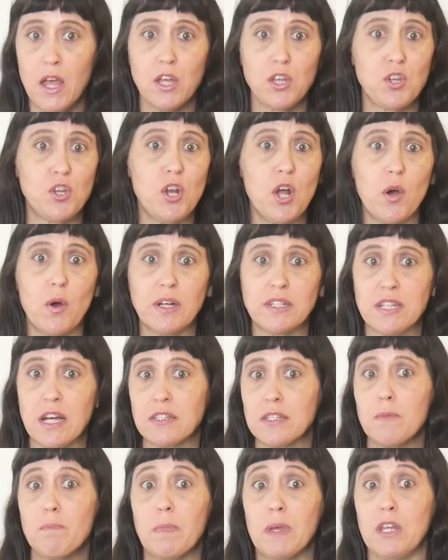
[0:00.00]
You know, it
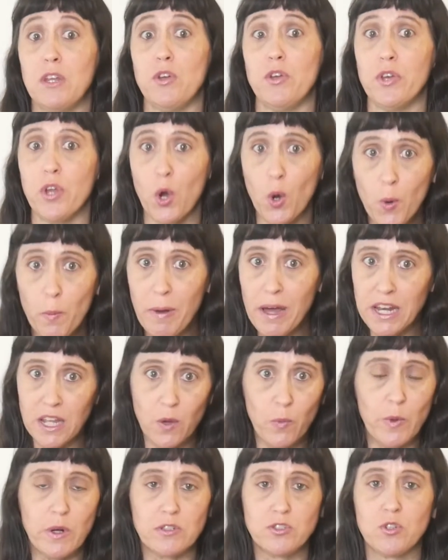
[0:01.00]
doesn't mean
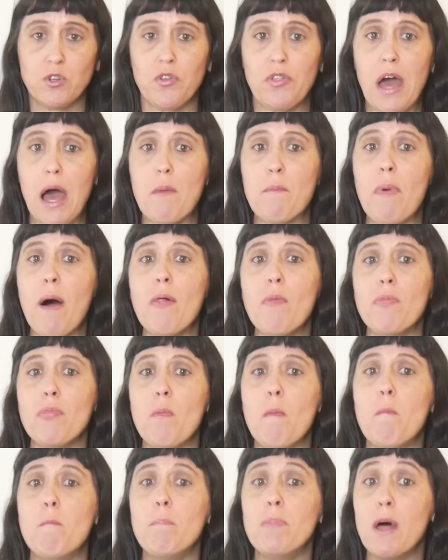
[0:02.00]
nobody will do that, but
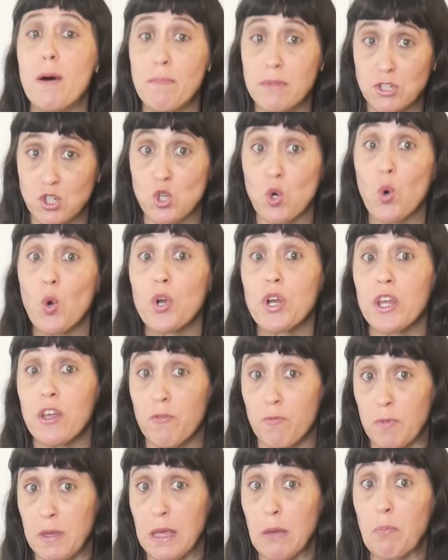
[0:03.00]
the majority
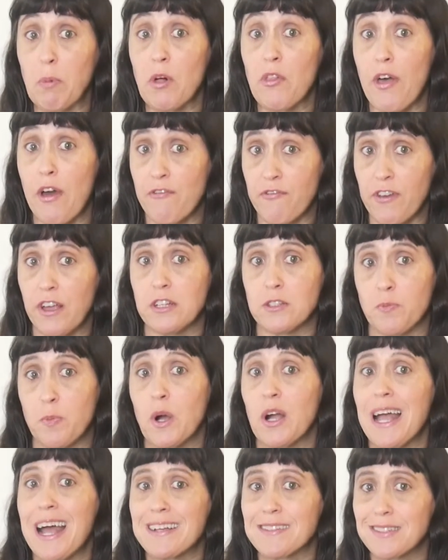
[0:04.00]
of people that
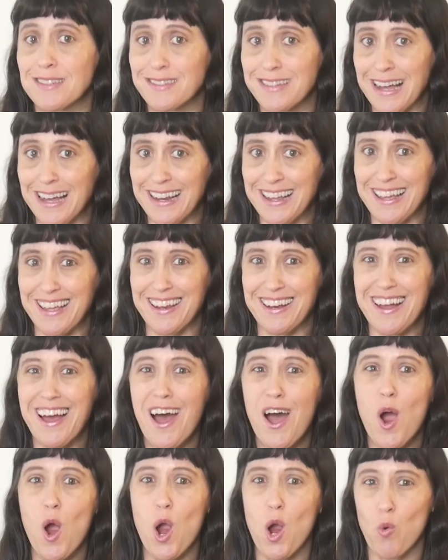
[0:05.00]
Facebook has studied
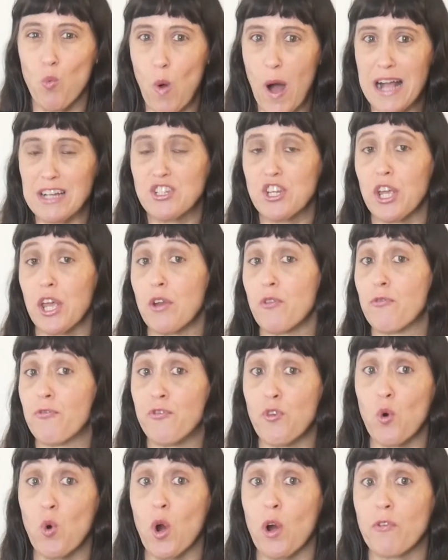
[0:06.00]
are watching in
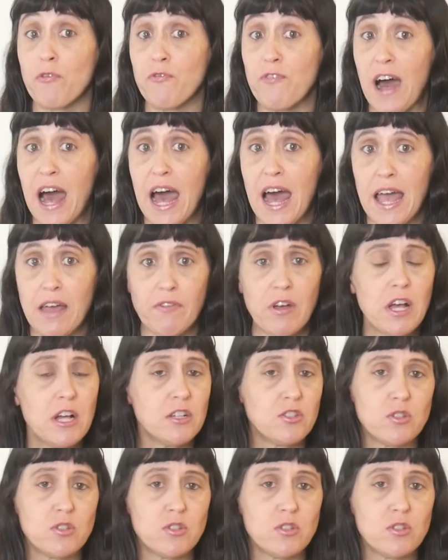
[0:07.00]
4:5.